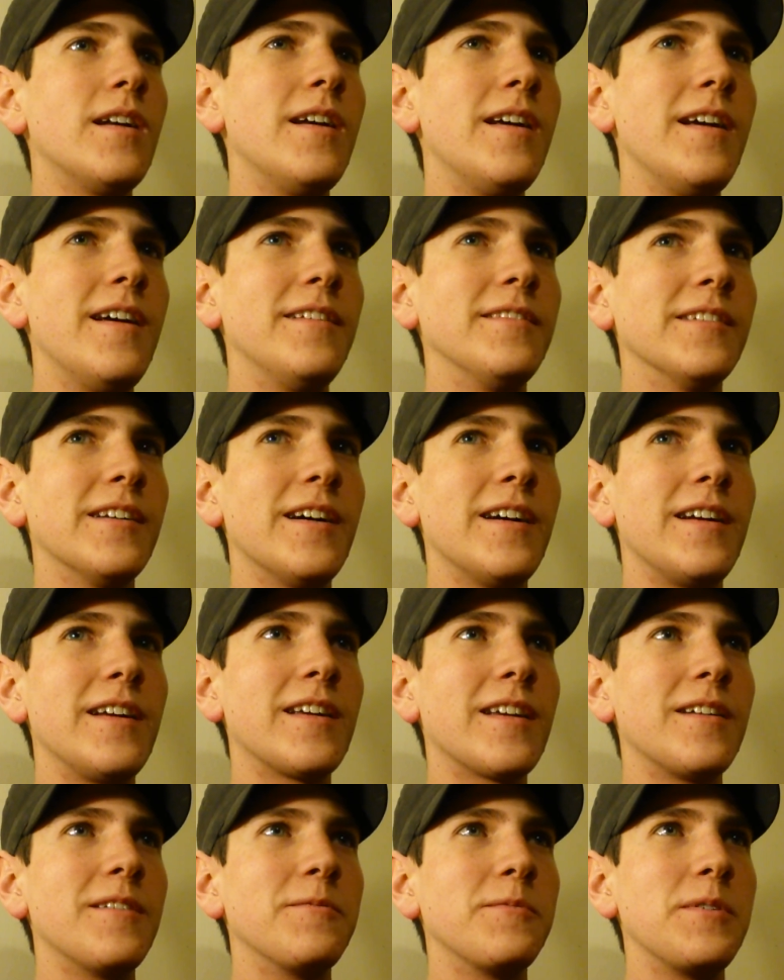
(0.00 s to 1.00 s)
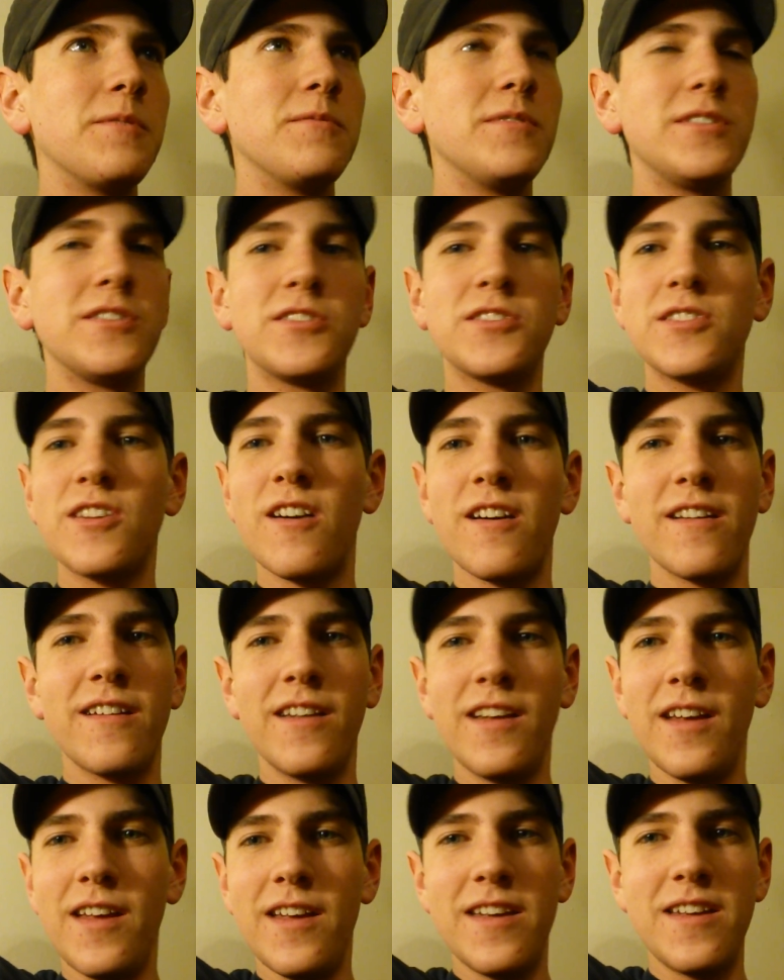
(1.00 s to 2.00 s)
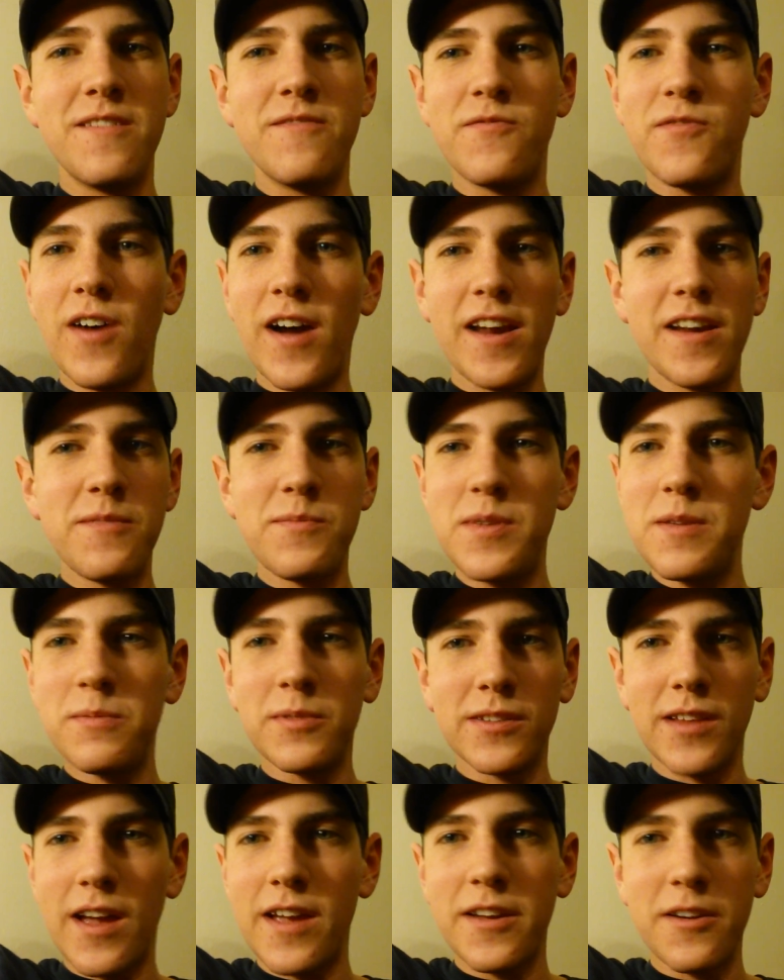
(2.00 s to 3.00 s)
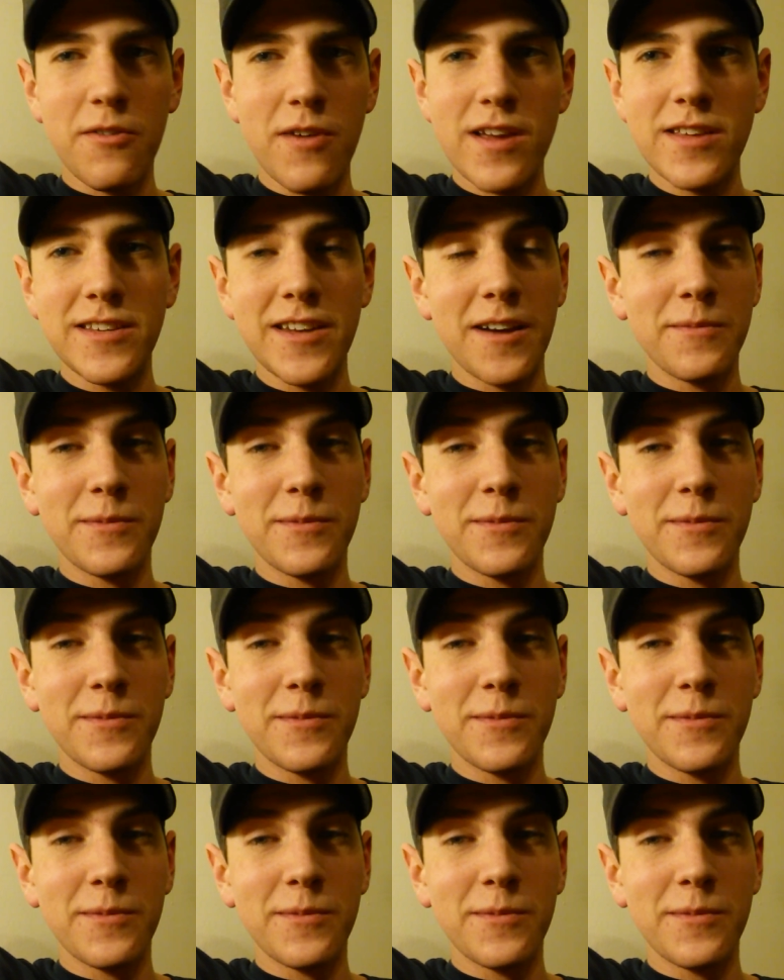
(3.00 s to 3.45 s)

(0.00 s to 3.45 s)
And, like, we would just start inviting people like crazy.